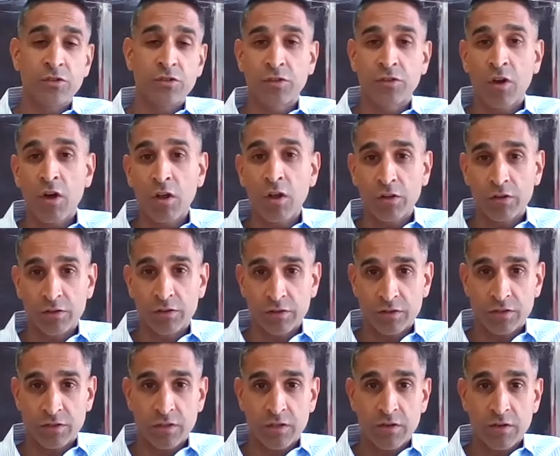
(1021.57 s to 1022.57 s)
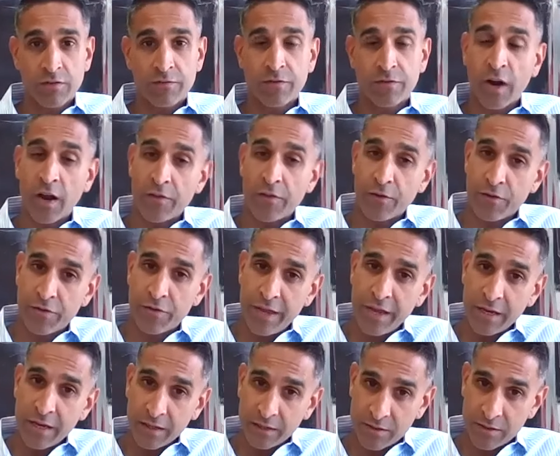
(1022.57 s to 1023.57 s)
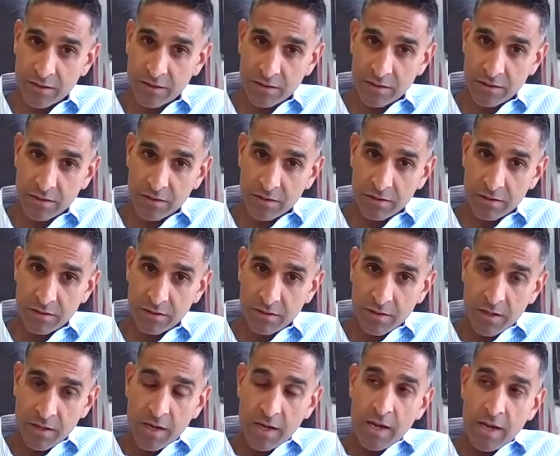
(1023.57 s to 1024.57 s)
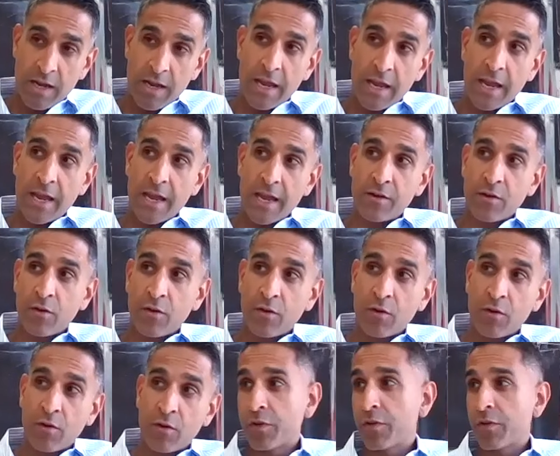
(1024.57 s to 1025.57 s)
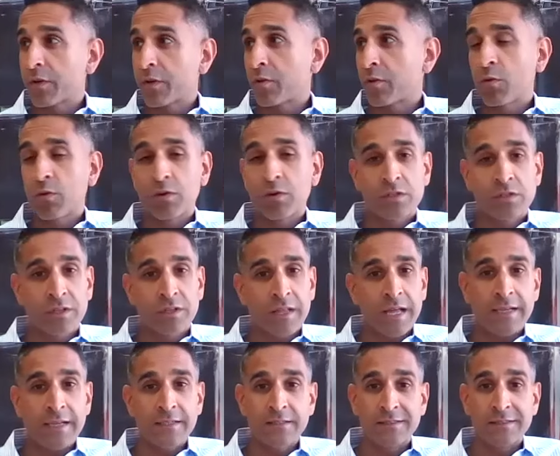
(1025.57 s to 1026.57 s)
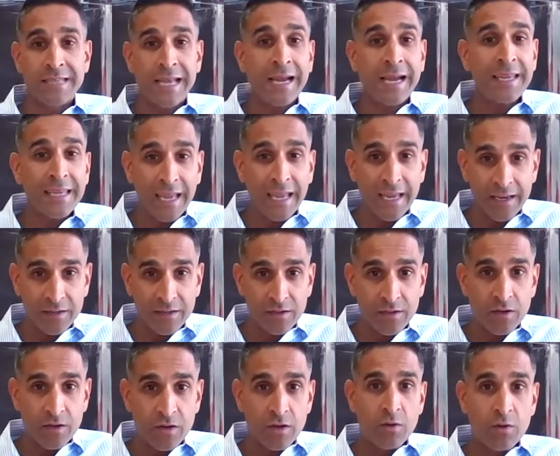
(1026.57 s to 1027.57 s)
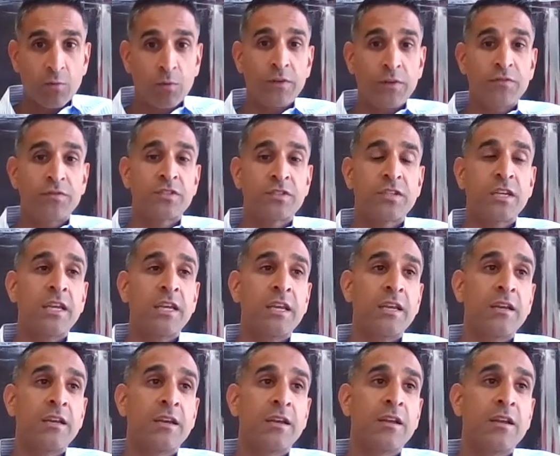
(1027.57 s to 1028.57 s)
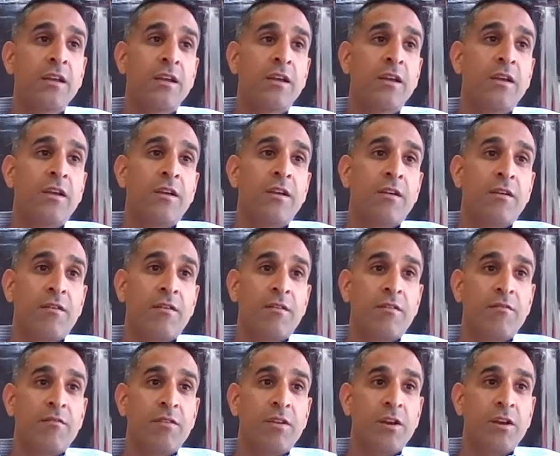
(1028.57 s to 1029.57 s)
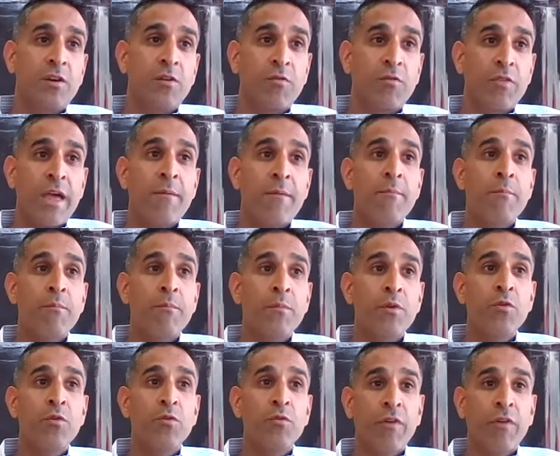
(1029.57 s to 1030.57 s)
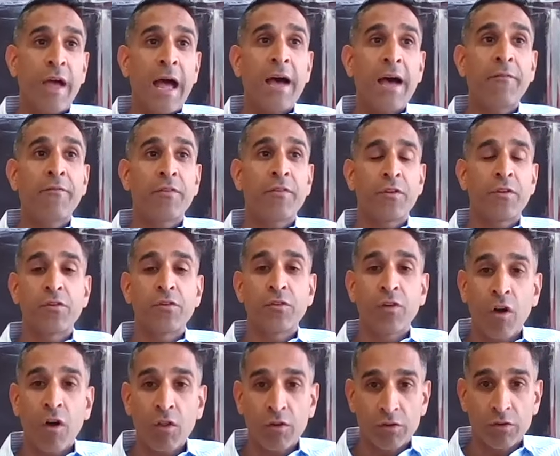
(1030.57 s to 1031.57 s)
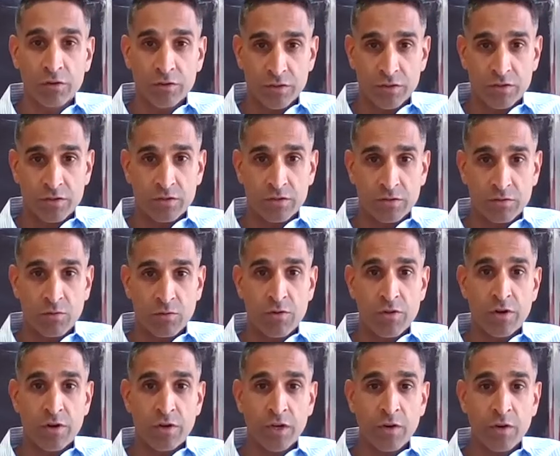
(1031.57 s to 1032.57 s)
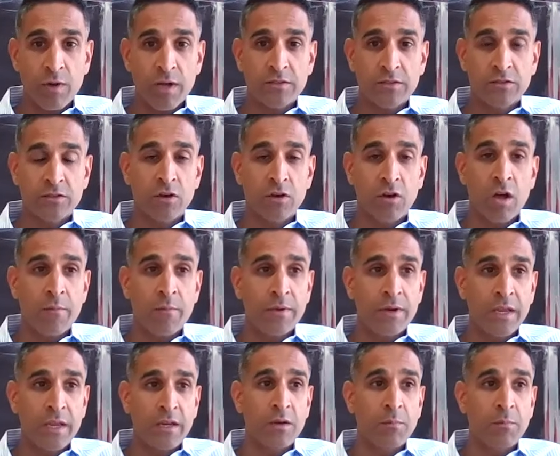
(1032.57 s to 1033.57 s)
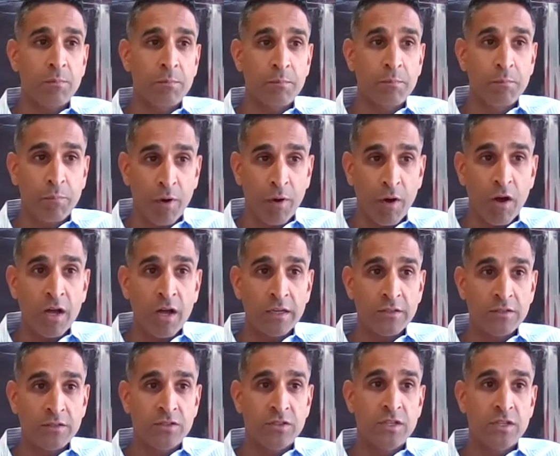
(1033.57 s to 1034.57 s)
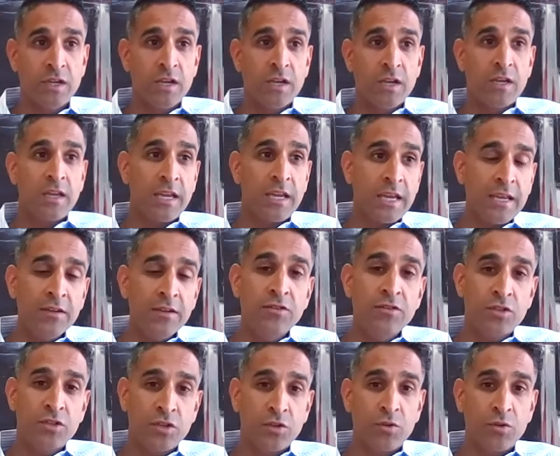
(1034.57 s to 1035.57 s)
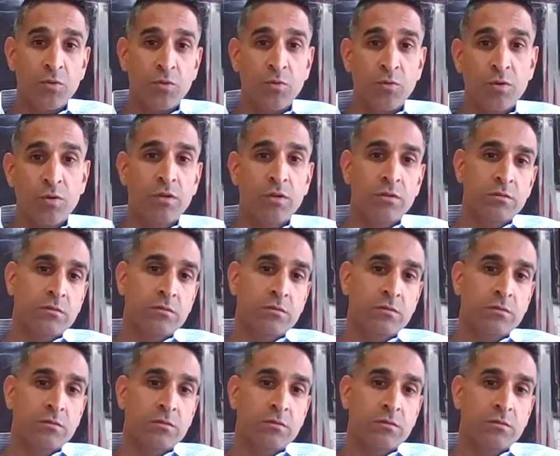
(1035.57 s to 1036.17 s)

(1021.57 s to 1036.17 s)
or dollars for other things? And over the course of the last decade, we've seen, you know, them move half of their dollars or their US denominated bonds into